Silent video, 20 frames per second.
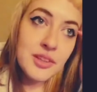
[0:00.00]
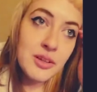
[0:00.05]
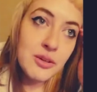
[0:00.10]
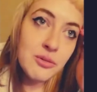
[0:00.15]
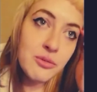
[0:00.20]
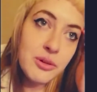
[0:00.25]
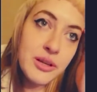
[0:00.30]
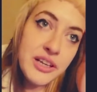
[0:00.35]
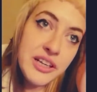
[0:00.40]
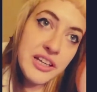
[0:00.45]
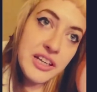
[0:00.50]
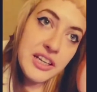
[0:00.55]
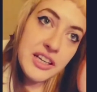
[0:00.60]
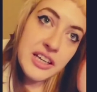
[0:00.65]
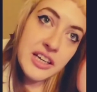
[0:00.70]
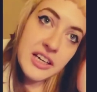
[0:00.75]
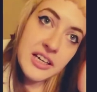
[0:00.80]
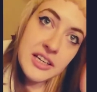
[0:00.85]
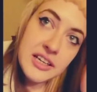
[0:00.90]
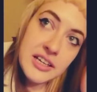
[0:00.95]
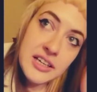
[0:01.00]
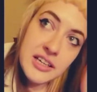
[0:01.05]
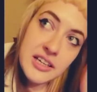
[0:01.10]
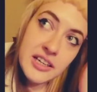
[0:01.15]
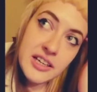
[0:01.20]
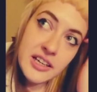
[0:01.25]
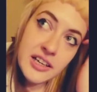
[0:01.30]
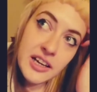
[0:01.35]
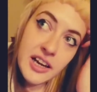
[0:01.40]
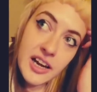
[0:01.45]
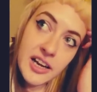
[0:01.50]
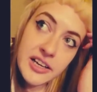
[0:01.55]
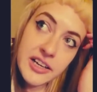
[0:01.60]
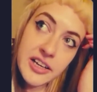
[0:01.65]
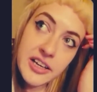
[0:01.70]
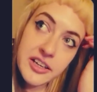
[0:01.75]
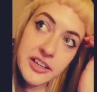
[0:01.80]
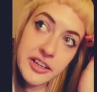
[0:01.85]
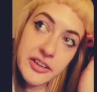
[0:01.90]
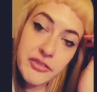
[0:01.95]
we kind
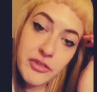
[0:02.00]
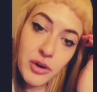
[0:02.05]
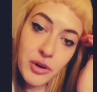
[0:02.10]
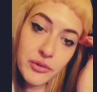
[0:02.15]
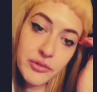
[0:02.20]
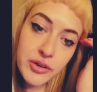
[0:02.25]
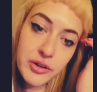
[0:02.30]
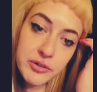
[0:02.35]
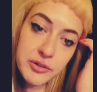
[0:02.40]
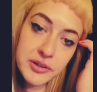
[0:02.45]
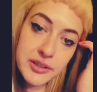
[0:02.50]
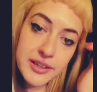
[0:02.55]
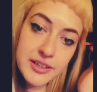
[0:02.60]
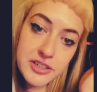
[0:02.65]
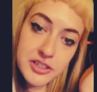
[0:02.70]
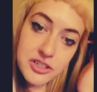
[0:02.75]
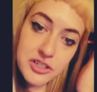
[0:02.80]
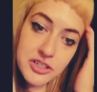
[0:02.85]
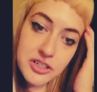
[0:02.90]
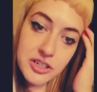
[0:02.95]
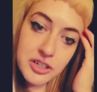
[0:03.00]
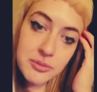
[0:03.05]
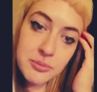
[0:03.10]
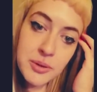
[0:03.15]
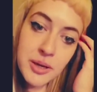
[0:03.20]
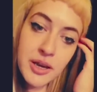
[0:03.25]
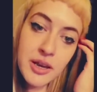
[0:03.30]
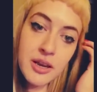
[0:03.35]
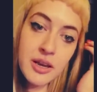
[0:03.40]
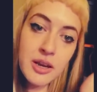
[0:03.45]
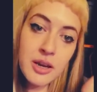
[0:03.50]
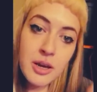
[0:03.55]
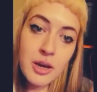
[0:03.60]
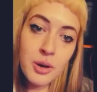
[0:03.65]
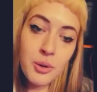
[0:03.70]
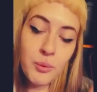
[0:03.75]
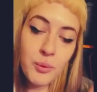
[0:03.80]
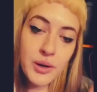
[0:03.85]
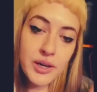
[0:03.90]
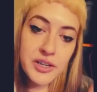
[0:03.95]
of evolved our relationship
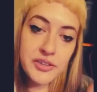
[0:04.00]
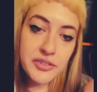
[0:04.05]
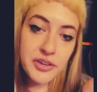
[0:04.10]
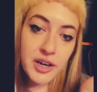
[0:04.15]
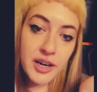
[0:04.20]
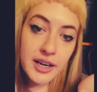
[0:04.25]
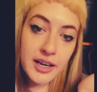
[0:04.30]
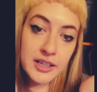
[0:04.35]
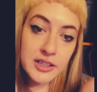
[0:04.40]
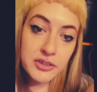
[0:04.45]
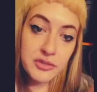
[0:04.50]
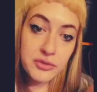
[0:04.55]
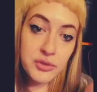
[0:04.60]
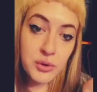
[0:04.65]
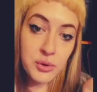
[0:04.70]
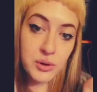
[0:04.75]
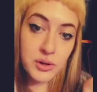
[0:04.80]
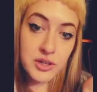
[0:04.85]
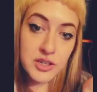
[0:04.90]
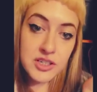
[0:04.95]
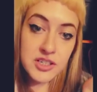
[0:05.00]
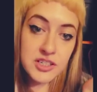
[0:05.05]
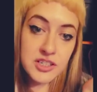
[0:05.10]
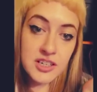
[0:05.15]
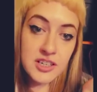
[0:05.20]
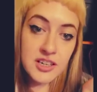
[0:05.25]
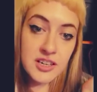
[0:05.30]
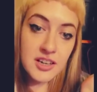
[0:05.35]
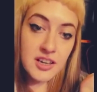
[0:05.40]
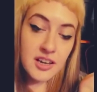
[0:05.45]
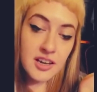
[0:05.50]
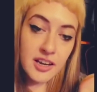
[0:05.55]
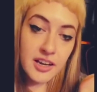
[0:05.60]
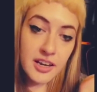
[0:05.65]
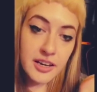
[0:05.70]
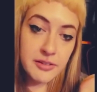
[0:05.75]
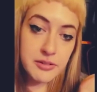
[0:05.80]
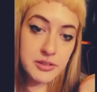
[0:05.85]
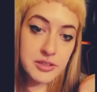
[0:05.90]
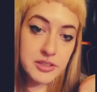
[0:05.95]
whenever I got divorced.
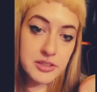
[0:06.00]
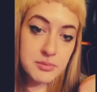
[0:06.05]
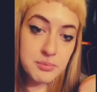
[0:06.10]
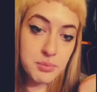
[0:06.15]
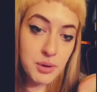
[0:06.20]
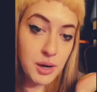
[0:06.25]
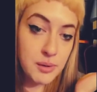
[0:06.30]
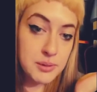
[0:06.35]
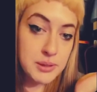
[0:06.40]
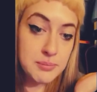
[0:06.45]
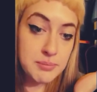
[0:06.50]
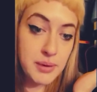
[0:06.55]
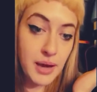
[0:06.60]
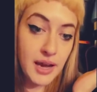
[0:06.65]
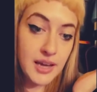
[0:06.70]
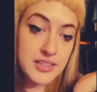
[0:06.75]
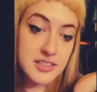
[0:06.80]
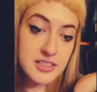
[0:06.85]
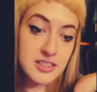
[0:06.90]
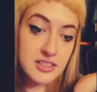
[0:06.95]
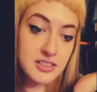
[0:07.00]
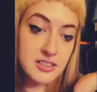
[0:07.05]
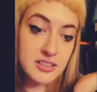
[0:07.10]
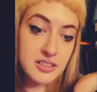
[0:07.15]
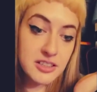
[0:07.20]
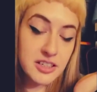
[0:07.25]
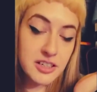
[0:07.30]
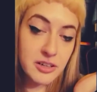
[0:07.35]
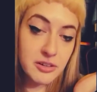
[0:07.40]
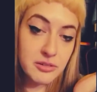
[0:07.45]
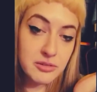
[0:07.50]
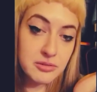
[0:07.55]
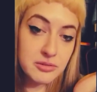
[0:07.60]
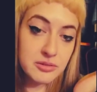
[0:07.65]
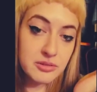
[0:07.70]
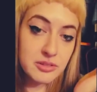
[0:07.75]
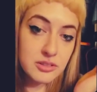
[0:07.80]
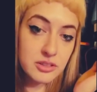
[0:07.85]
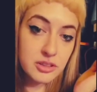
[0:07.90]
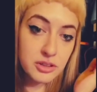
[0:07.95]
It was probably bad to,
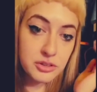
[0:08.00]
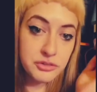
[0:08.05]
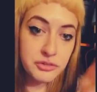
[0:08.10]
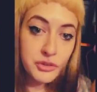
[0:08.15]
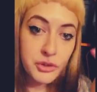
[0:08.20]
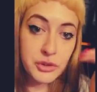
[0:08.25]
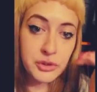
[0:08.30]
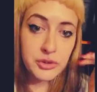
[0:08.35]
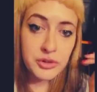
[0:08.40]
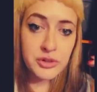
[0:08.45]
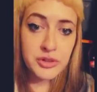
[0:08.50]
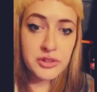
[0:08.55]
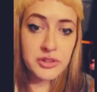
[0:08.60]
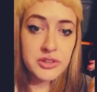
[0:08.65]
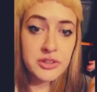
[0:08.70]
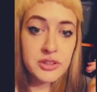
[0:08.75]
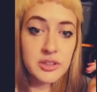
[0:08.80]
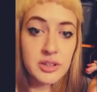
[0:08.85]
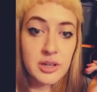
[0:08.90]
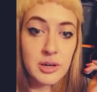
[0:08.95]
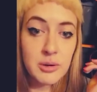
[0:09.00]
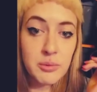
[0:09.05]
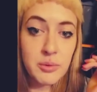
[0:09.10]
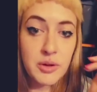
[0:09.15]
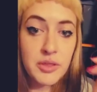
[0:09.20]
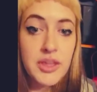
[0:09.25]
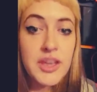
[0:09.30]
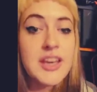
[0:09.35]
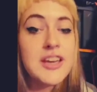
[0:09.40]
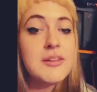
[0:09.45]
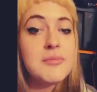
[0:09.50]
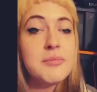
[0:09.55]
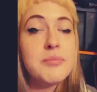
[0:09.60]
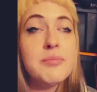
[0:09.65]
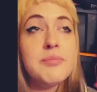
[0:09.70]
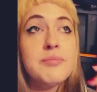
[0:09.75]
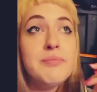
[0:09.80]
go further with him